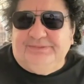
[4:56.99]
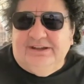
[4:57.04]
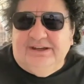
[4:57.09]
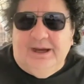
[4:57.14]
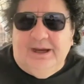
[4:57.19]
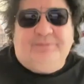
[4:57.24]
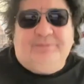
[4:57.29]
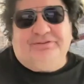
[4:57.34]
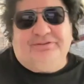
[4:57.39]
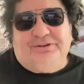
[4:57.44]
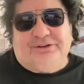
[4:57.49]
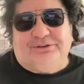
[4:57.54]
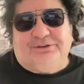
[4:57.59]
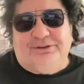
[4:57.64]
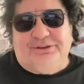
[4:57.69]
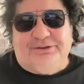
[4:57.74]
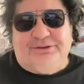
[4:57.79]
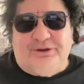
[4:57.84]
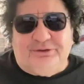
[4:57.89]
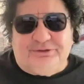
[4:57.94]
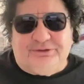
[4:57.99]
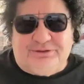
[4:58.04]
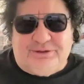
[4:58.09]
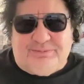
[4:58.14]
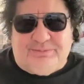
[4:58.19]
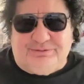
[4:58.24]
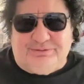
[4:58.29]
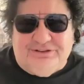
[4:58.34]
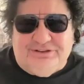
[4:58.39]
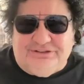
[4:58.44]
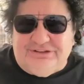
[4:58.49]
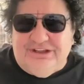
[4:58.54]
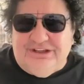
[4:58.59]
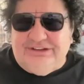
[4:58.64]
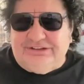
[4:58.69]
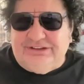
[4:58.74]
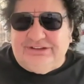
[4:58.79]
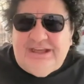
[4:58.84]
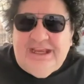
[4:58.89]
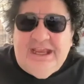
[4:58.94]
I prefer to call her the Austrian
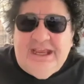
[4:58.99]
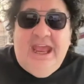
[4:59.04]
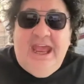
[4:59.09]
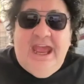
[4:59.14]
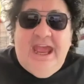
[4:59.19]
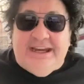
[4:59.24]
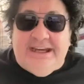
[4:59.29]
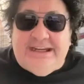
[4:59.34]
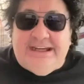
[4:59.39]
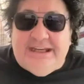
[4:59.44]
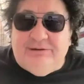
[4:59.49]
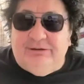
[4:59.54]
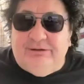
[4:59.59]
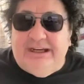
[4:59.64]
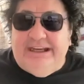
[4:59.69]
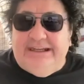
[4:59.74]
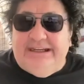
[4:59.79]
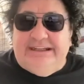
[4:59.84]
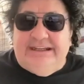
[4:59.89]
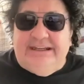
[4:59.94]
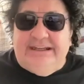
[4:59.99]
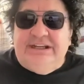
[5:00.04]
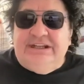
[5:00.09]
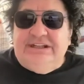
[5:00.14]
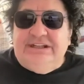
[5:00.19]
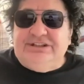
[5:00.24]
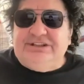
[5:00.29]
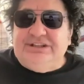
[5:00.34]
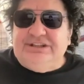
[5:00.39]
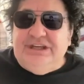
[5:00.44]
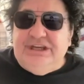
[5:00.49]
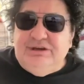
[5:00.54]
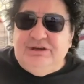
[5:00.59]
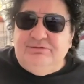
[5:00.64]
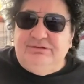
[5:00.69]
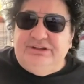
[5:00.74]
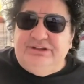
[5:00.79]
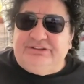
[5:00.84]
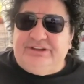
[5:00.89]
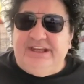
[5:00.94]
princess. And anyway, she
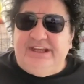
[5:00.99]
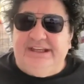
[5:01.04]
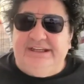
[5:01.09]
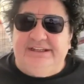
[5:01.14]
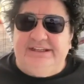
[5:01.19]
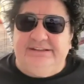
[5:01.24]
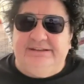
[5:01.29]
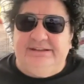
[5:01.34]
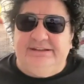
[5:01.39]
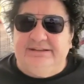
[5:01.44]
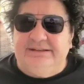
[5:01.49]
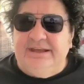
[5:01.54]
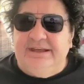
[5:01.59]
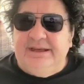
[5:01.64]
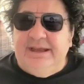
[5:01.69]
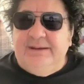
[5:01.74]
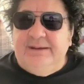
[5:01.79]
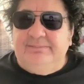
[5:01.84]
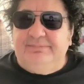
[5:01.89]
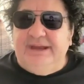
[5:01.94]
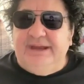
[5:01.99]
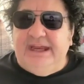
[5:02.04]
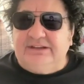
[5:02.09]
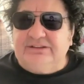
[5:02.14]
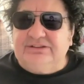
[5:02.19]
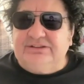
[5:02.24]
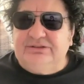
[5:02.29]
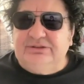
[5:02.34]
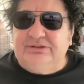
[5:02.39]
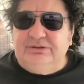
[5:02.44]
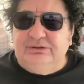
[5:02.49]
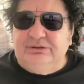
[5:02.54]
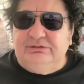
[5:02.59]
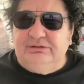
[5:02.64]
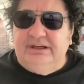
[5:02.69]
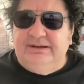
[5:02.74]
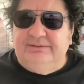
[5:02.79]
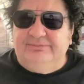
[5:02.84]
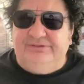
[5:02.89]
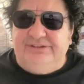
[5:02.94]
was headed back
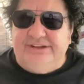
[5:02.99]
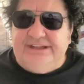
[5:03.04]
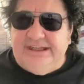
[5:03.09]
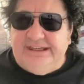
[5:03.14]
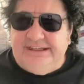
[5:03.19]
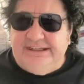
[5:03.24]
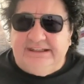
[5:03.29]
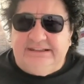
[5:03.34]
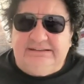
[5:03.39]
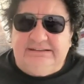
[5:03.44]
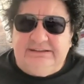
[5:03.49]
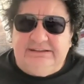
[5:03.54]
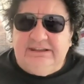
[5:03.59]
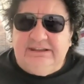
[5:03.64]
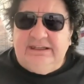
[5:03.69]
to Vienna.